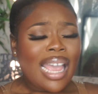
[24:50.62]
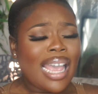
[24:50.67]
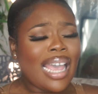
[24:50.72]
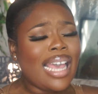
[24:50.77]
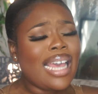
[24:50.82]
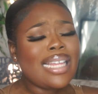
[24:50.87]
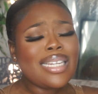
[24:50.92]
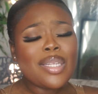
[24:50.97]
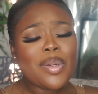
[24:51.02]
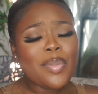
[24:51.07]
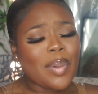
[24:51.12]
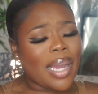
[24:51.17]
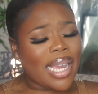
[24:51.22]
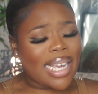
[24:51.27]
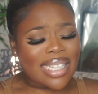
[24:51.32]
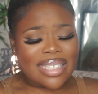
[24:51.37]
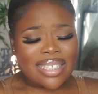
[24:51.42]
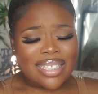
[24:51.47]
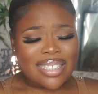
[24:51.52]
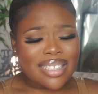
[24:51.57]

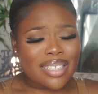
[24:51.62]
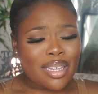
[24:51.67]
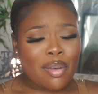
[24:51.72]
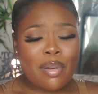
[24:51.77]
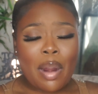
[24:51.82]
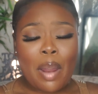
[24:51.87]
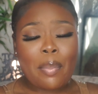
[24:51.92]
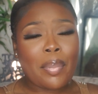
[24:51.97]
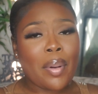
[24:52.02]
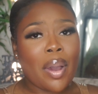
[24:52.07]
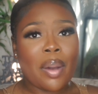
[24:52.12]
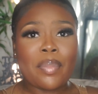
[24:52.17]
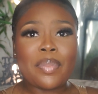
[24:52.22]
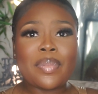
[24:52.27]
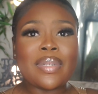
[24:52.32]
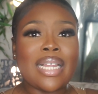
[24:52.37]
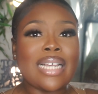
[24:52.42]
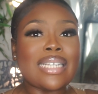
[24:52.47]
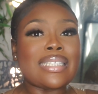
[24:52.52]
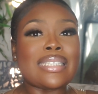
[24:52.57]
Anyways, to wrap up,
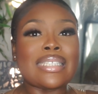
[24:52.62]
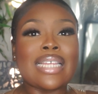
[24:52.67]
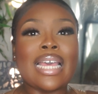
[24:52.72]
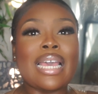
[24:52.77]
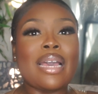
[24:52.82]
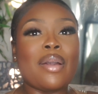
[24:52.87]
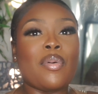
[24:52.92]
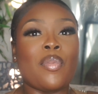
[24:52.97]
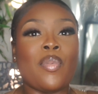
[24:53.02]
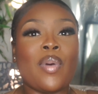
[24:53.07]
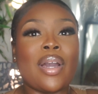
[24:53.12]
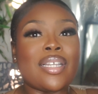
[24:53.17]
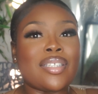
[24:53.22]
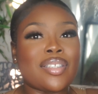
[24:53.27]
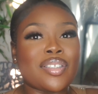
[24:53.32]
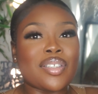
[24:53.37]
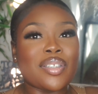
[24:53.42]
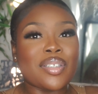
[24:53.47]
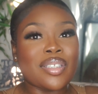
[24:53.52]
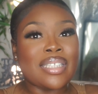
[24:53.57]
that's the
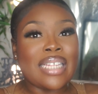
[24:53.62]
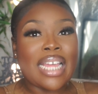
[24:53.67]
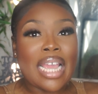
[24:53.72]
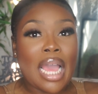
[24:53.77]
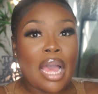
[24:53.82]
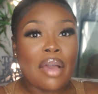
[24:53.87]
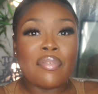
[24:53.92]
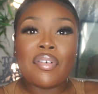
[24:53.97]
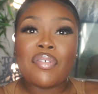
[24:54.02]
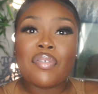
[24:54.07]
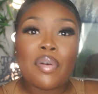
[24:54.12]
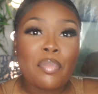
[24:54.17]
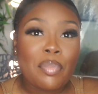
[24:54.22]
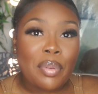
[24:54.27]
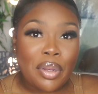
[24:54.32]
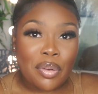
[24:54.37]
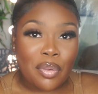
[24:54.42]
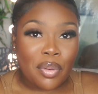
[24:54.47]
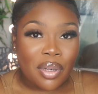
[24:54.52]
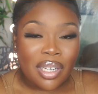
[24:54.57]
worst date I've ever
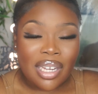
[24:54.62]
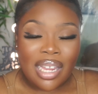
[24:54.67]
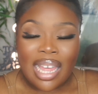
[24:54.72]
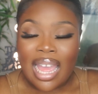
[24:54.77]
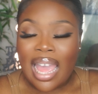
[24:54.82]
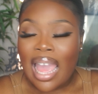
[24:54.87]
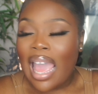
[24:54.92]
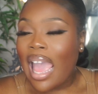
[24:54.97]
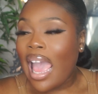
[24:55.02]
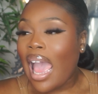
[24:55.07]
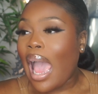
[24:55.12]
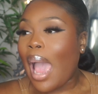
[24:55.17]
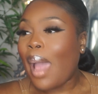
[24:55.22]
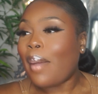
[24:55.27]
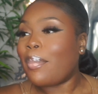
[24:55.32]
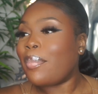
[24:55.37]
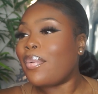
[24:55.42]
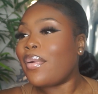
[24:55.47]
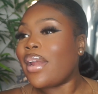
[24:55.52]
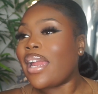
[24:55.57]
been on.
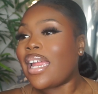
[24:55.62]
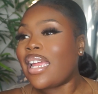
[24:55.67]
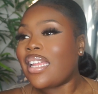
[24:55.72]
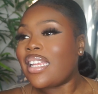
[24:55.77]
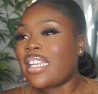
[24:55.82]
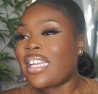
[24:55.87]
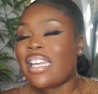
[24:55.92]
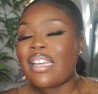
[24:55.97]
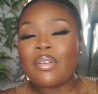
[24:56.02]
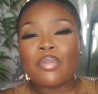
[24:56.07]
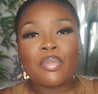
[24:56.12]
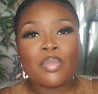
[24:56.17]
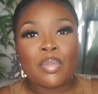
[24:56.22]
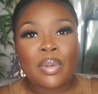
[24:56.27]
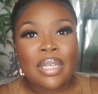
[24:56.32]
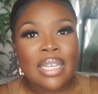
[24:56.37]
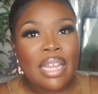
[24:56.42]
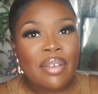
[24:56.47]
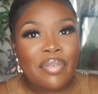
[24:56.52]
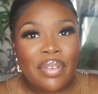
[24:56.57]
I pray
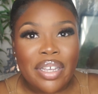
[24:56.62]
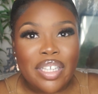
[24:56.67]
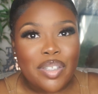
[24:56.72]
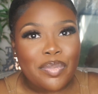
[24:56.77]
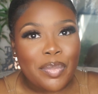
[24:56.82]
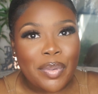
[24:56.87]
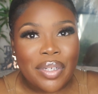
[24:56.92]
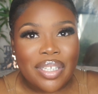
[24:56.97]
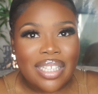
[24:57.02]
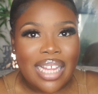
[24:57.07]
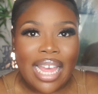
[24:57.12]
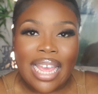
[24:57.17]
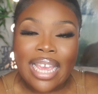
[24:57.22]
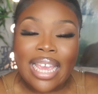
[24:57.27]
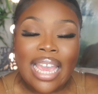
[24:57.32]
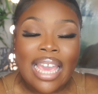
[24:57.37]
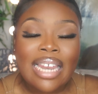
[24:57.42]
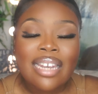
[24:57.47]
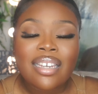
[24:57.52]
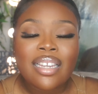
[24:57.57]
we never experience that
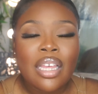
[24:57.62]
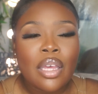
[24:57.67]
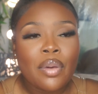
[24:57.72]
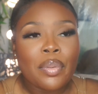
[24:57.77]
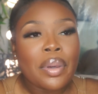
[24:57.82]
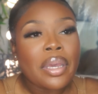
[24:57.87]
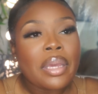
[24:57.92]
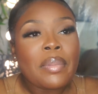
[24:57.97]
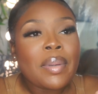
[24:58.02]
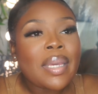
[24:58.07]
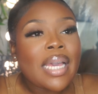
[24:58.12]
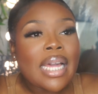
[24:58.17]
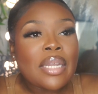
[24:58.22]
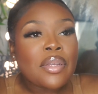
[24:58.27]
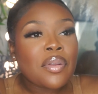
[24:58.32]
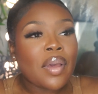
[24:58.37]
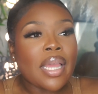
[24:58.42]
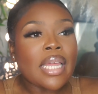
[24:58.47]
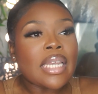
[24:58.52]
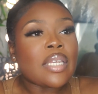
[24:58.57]
again. We
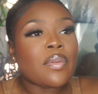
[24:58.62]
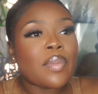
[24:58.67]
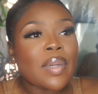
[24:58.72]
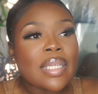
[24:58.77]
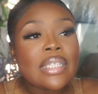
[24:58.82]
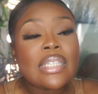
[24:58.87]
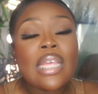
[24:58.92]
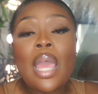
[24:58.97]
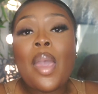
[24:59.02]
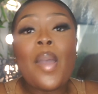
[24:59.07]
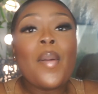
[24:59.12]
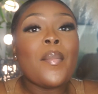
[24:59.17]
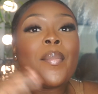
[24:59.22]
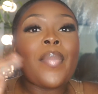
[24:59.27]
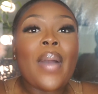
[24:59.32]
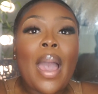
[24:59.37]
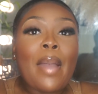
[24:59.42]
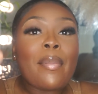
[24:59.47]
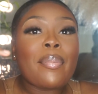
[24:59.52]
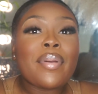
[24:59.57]
cannot anyways,
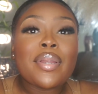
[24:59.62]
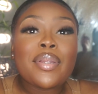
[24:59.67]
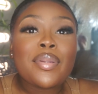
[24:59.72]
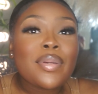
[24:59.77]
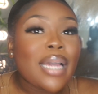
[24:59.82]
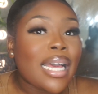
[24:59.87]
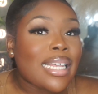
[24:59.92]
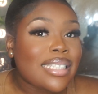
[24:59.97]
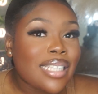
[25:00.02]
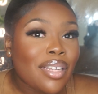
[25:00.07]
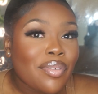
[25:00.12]
but I pray you guys